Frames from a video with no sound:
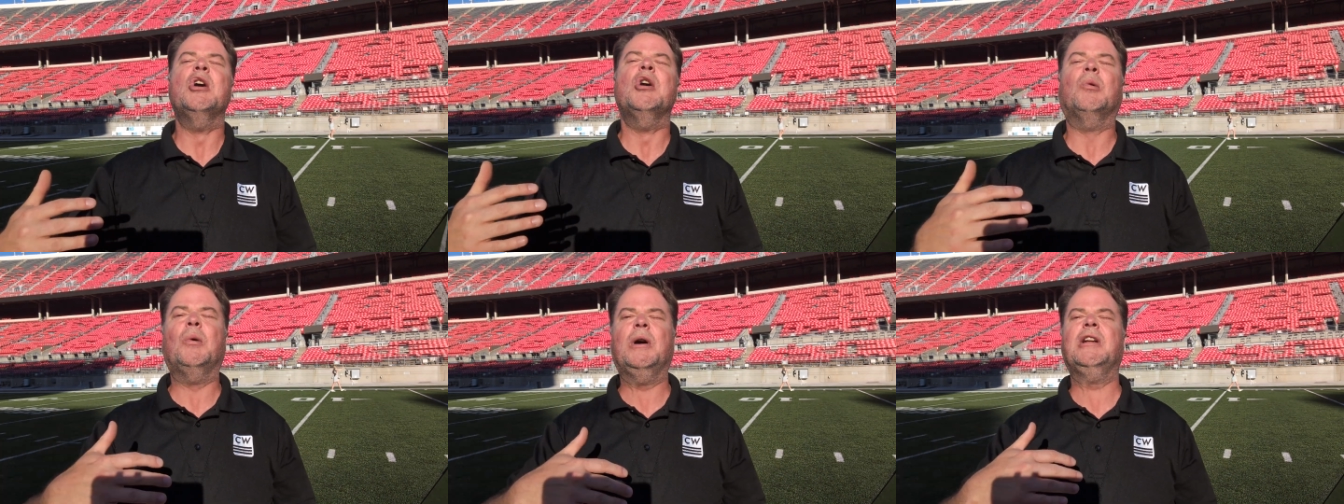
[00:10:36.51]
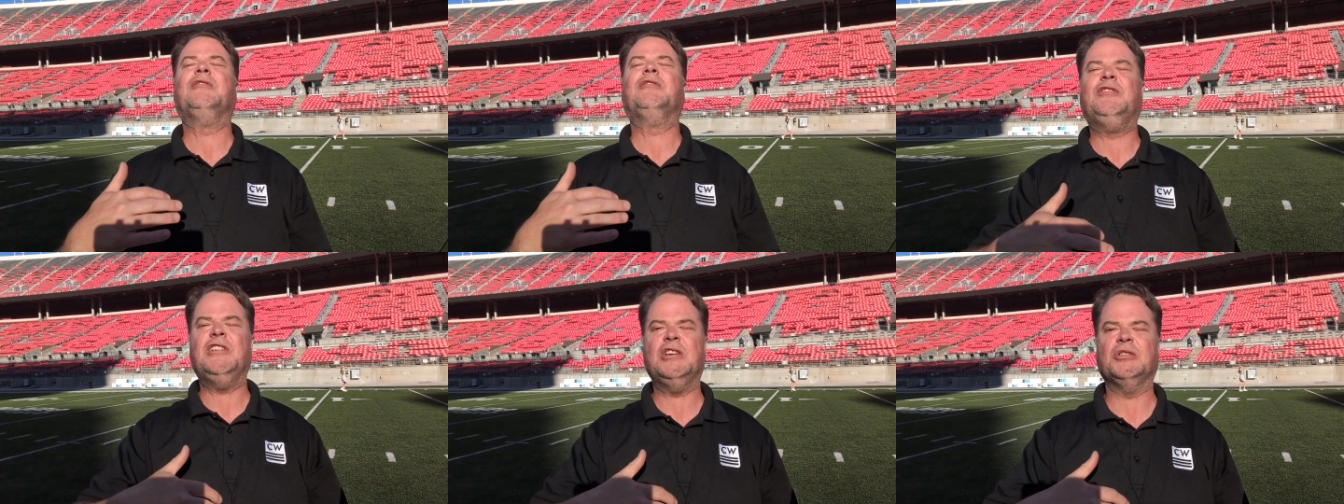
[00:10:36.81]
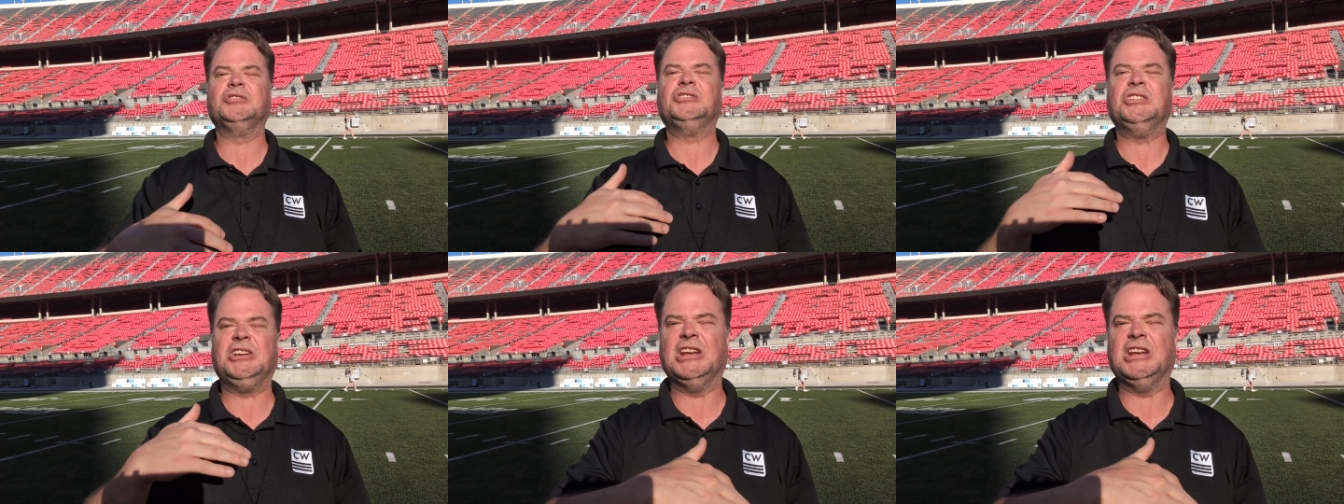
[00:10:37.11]
what it
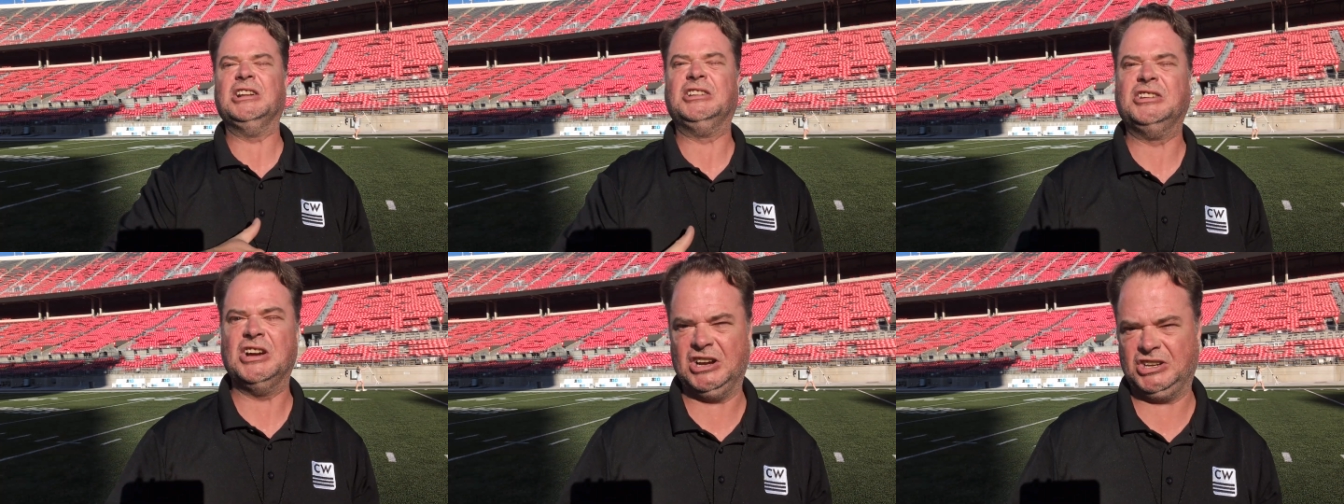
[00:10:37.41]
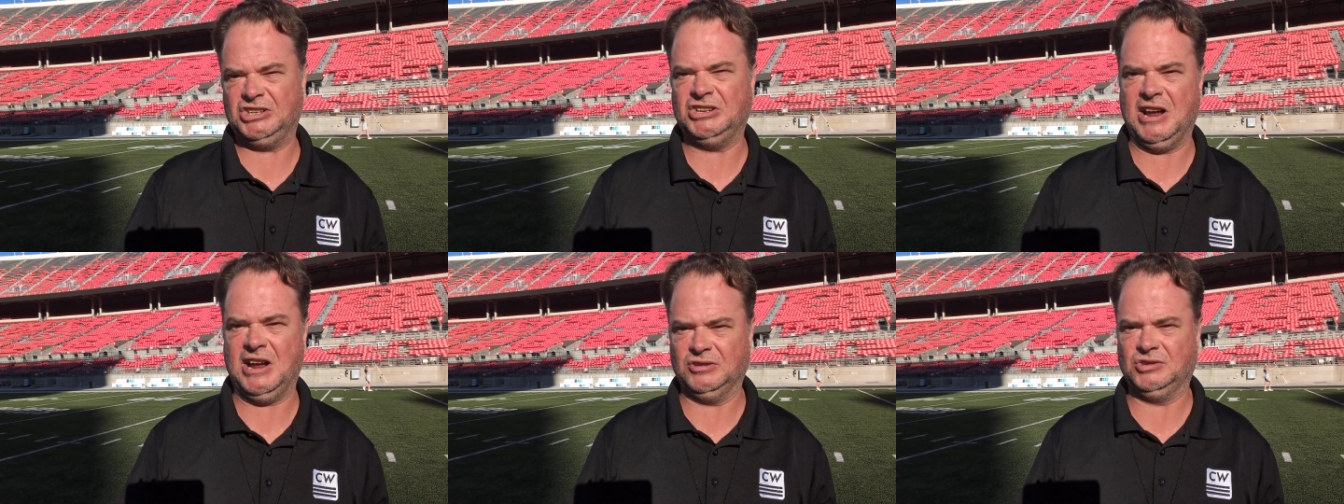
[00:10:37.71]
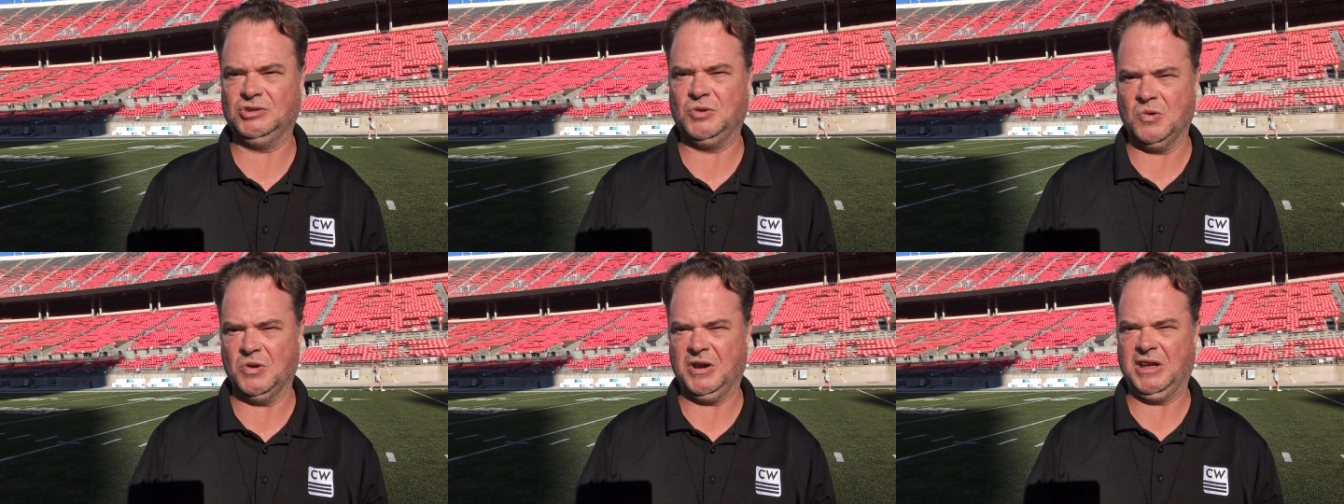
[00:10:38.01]
feels to get a touchdown
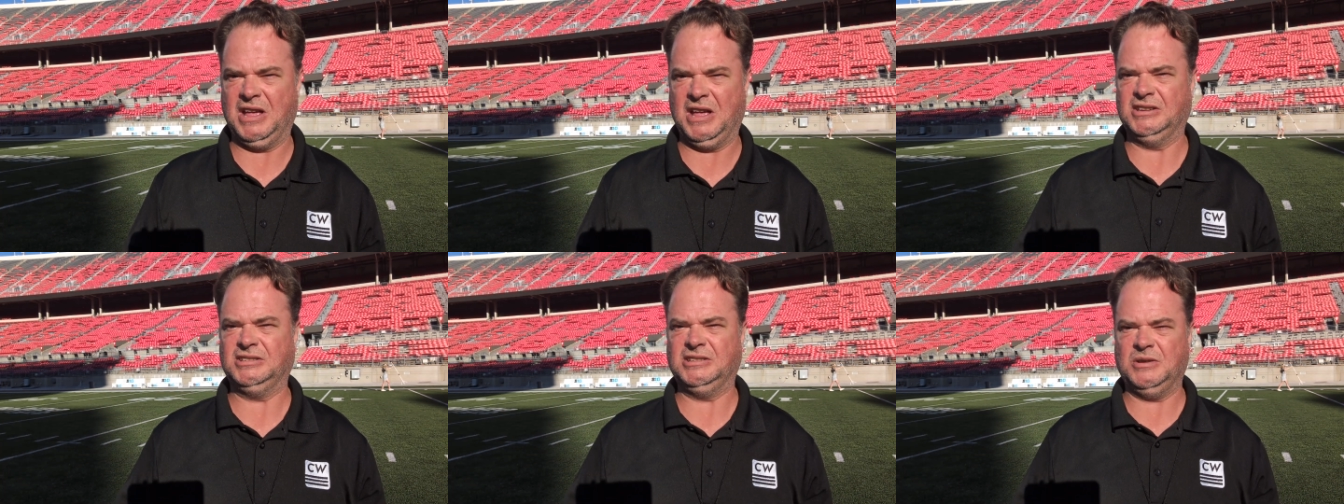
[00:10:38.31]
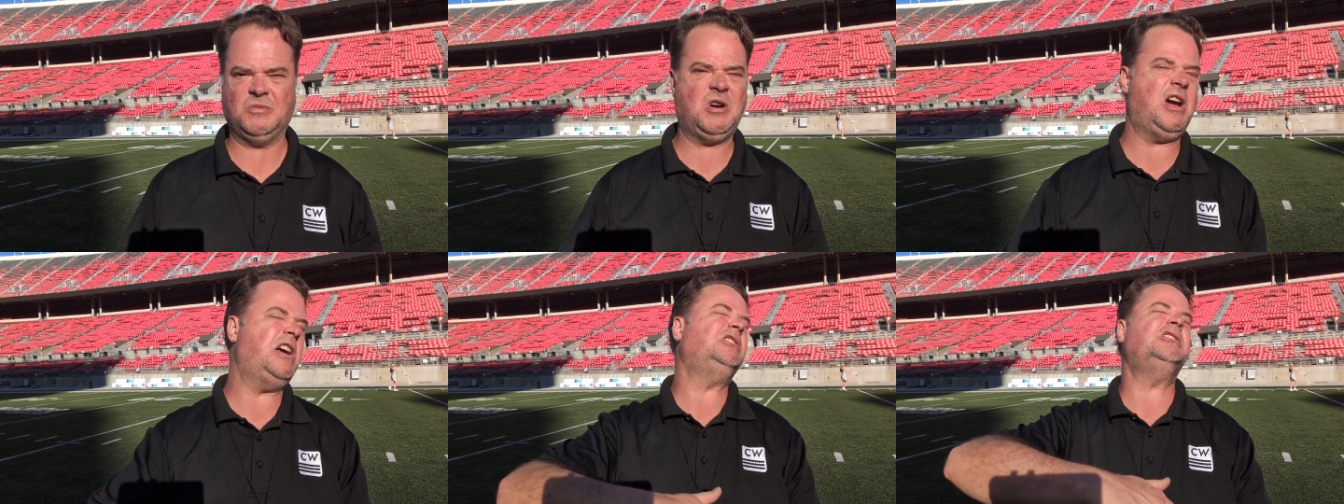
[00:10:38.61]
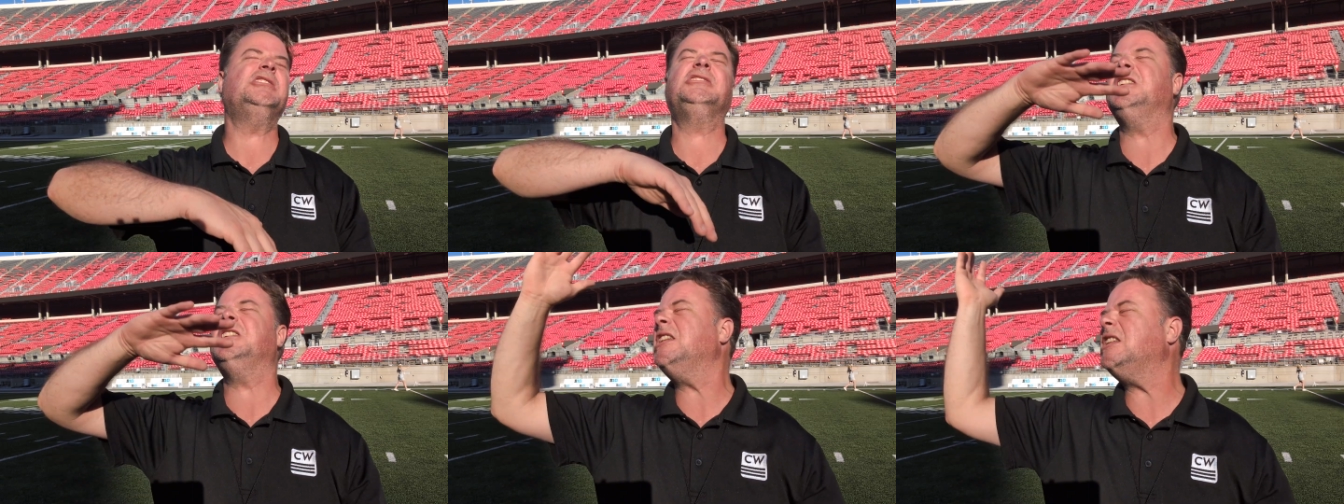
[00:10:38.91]
scored against them, right?
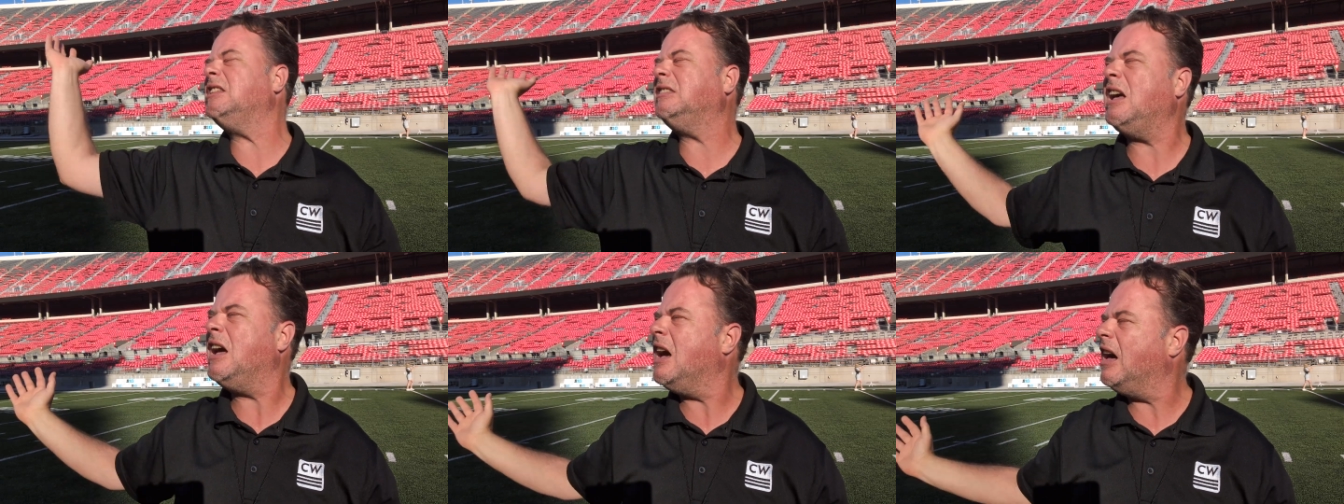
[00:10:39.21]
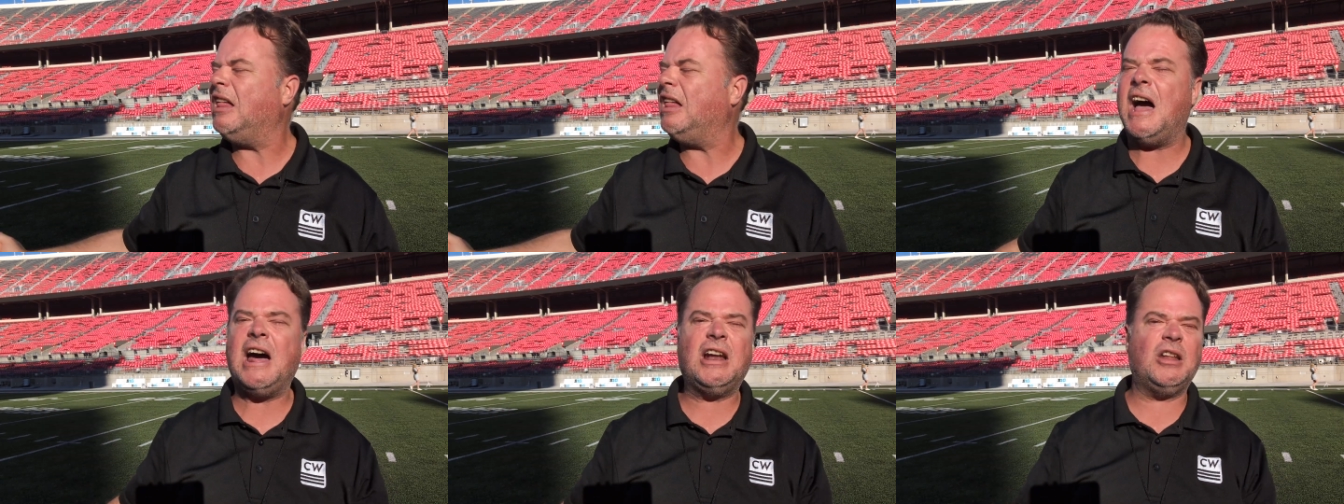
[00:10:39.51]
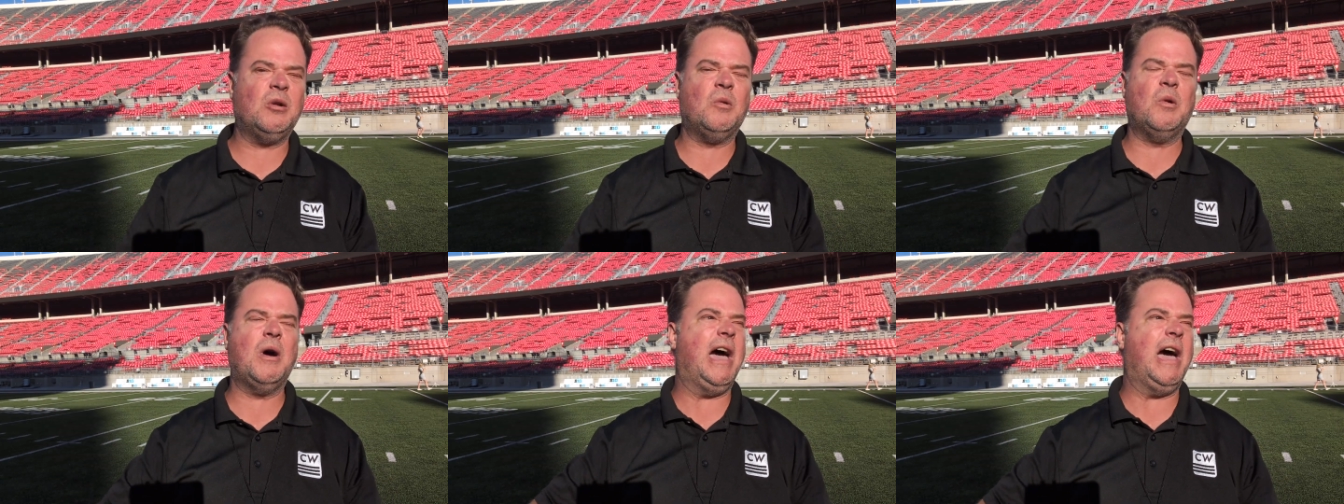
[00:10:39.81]
Just get it the hell out of
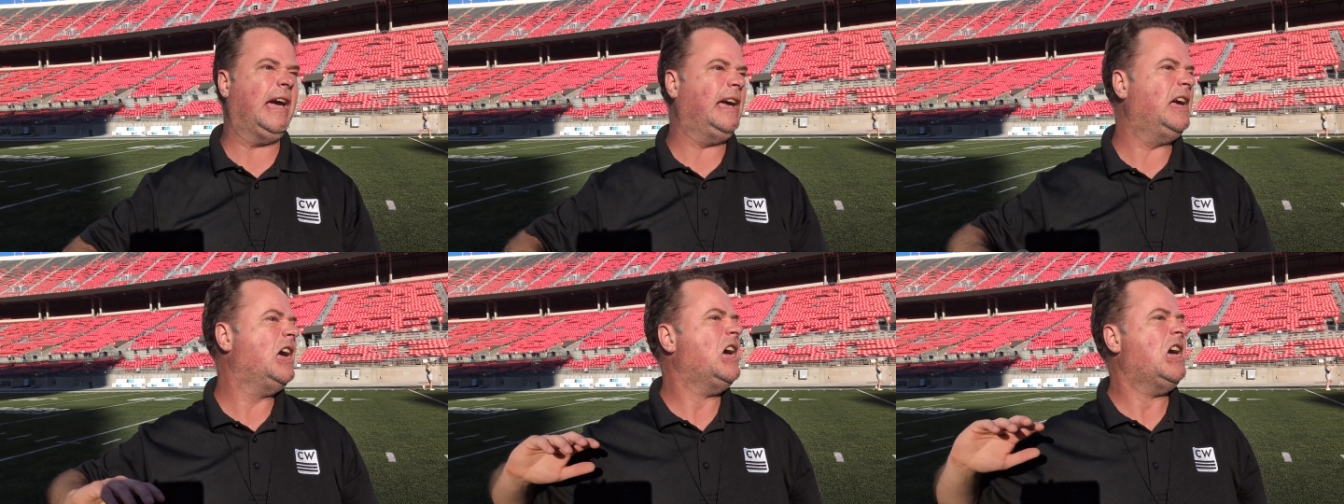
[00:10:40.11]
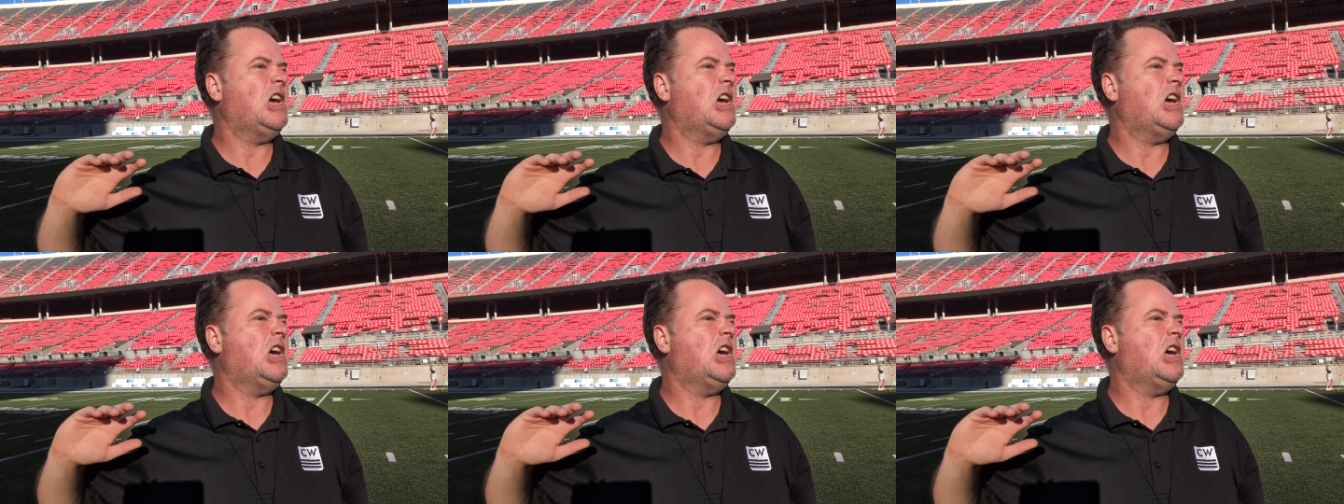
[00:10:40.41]
the way.